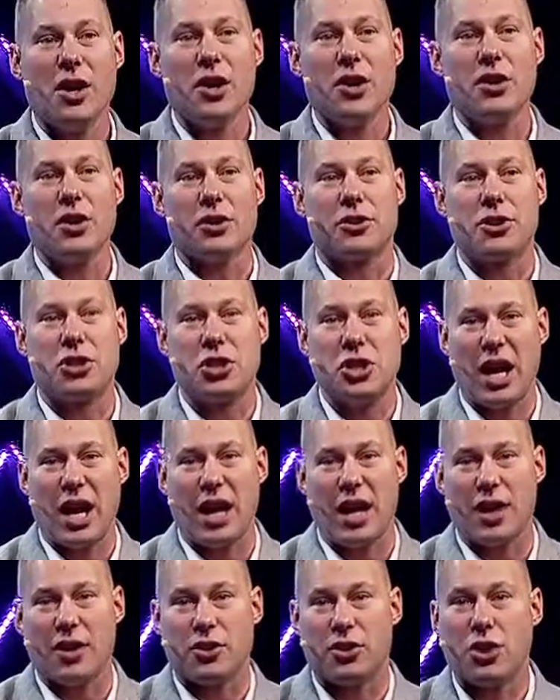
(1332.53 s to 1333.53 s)
You're
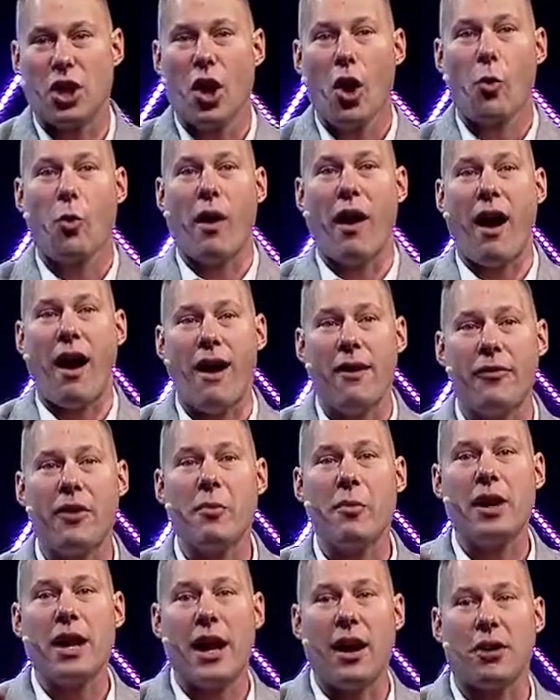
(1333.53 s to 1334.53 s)
changed. Where
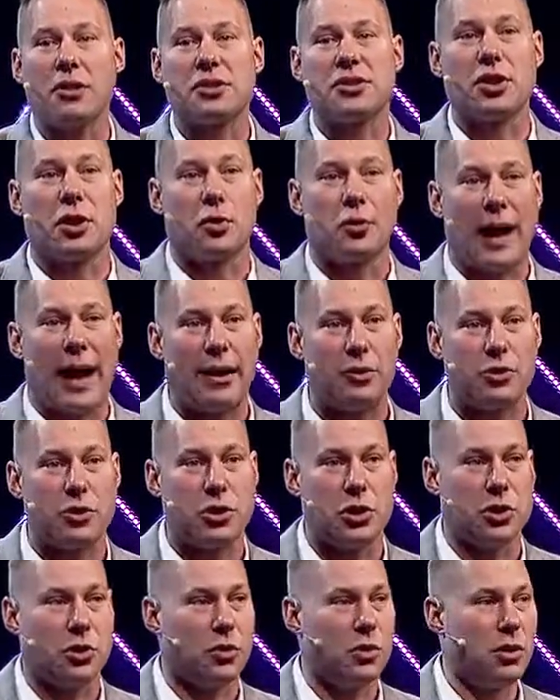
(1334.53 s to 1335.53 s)
everyone else around
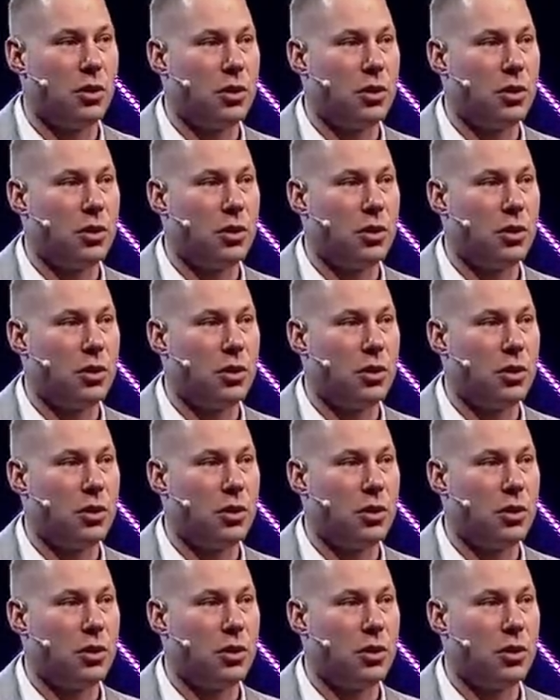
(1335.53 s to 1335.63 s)
you